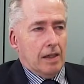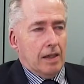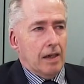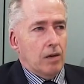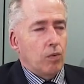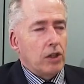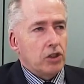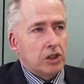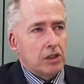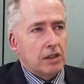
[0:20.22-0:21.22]

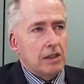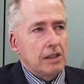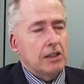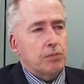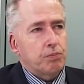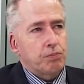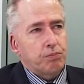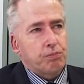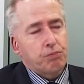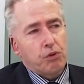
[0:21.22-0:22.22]
Welch's
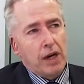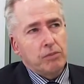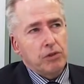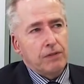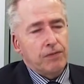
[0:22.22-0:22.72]
primary